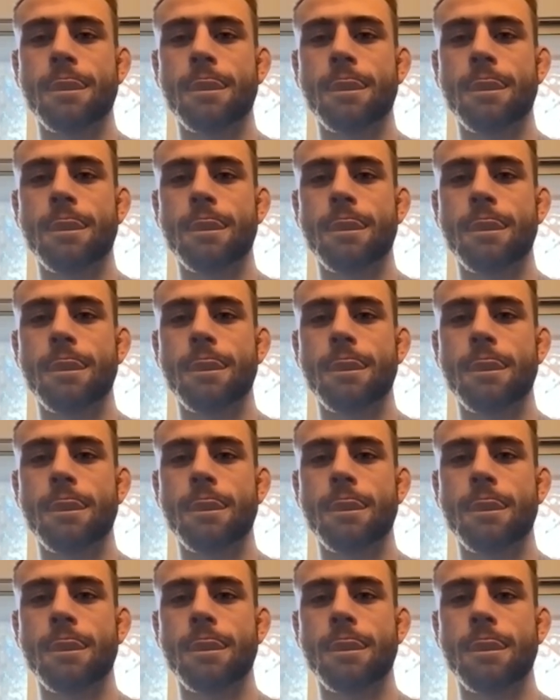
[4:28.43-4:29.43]

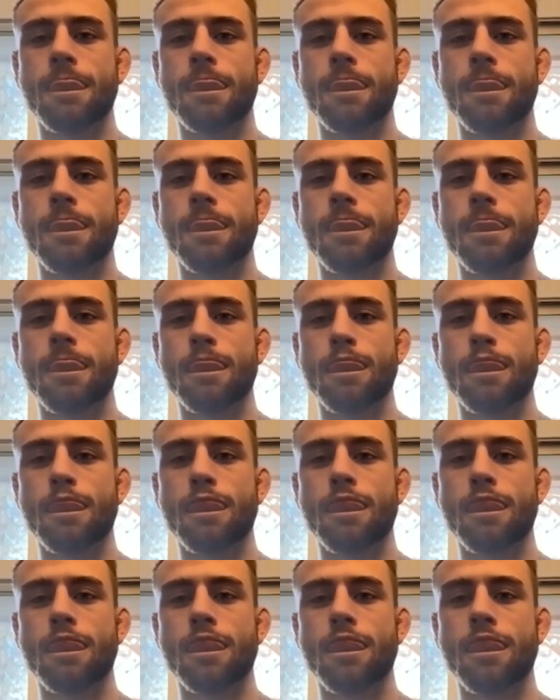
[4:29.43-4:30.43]

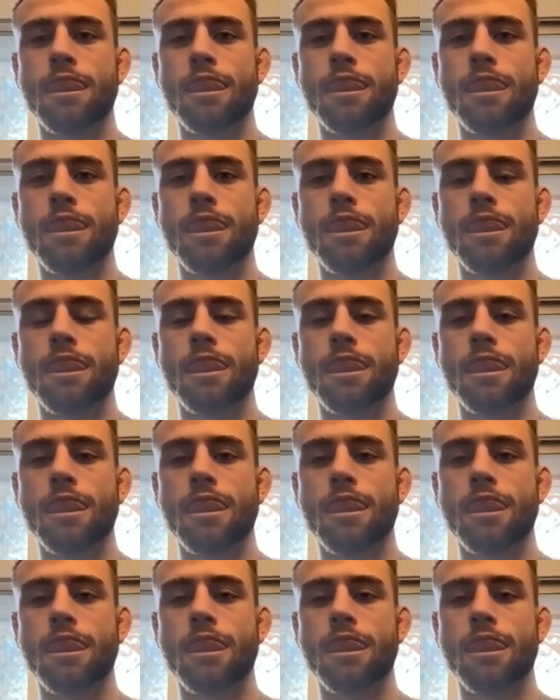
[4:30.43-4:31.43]

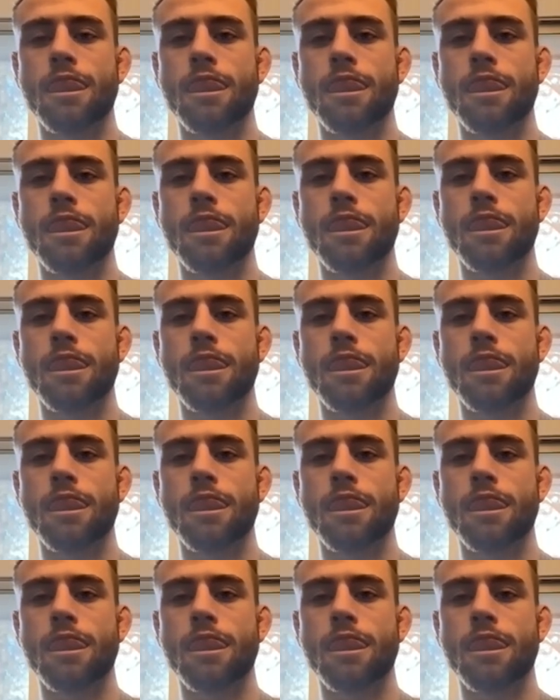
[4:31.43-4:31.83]
(silent)